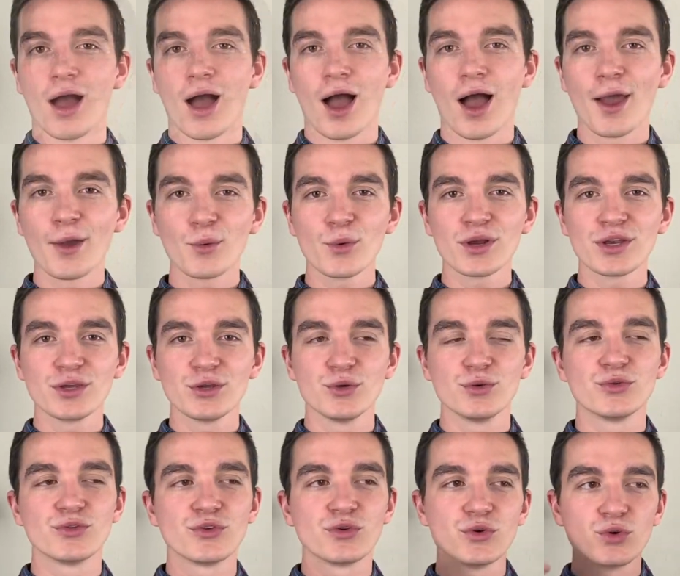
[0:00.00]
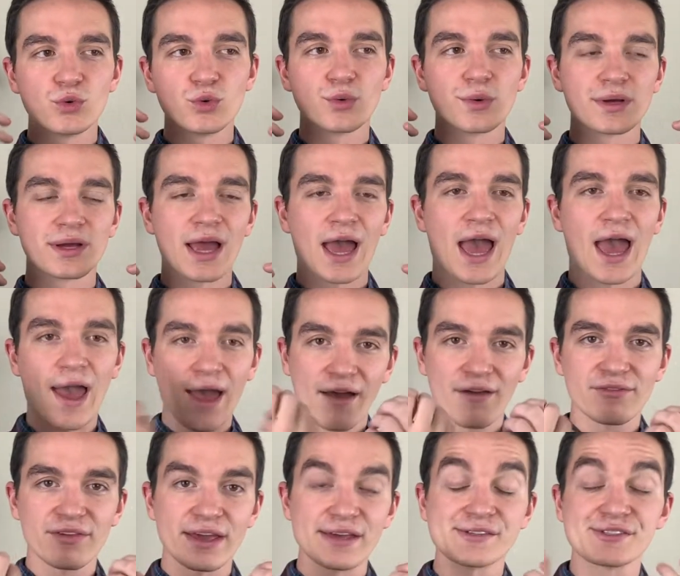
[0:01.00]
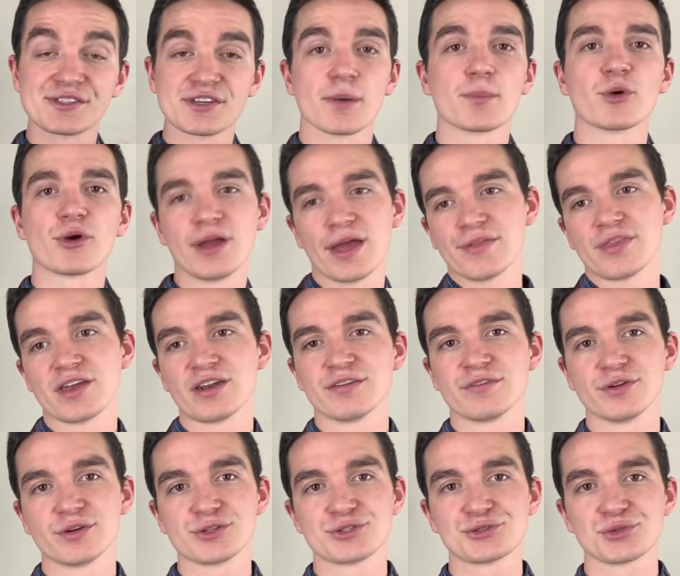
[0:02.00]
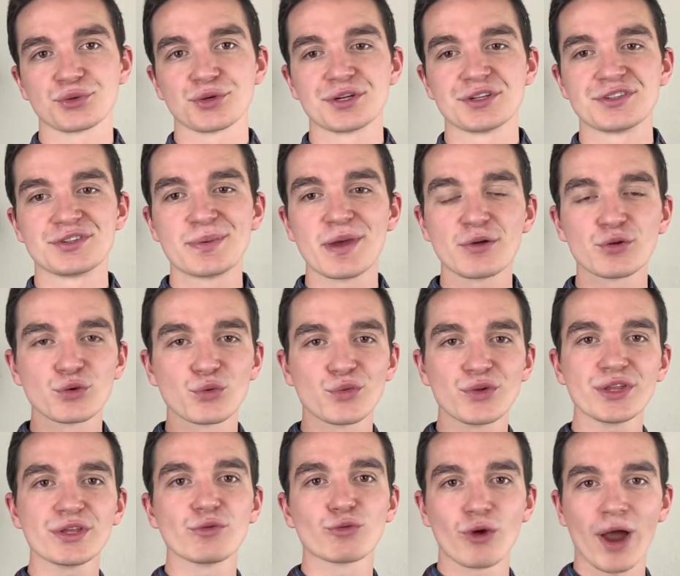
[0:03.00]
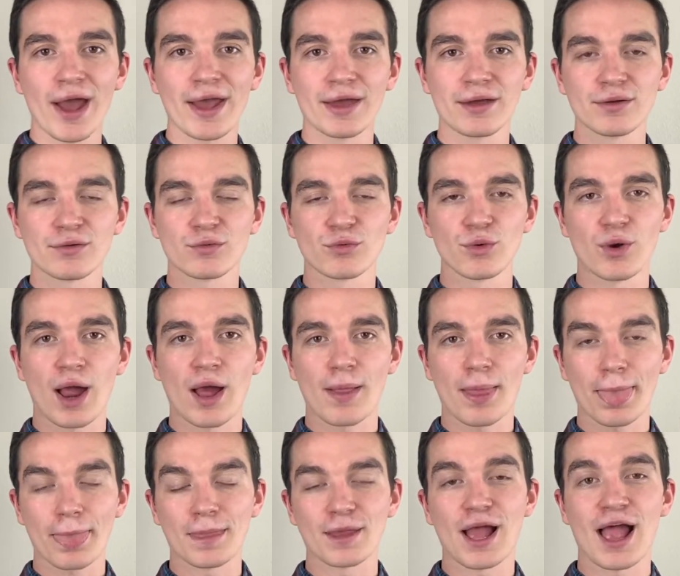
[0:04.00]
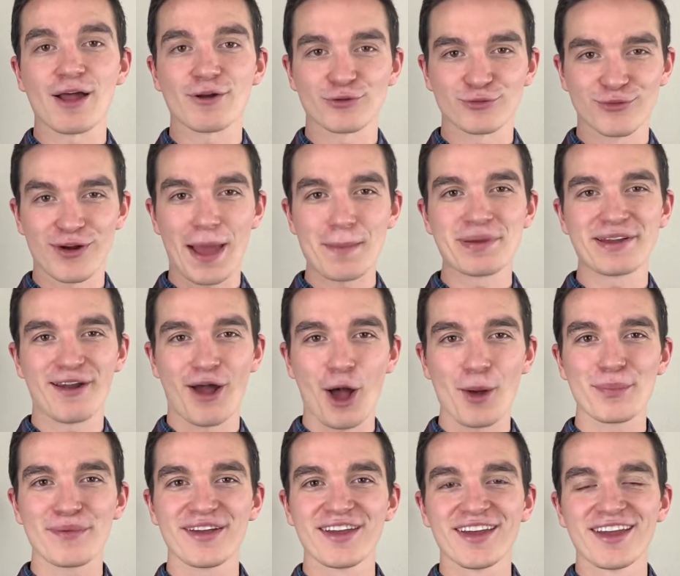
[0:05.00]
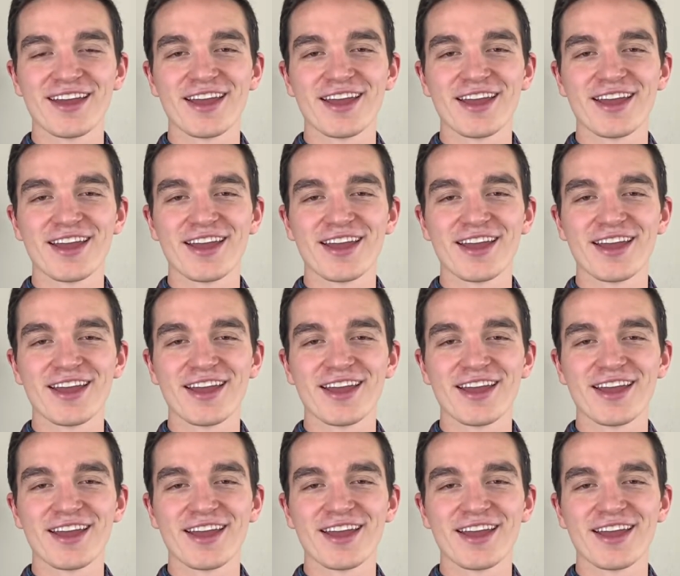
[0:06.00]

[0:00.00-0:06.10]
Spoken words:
I want you to have a summary at the end of your story to be able to really wrap it up,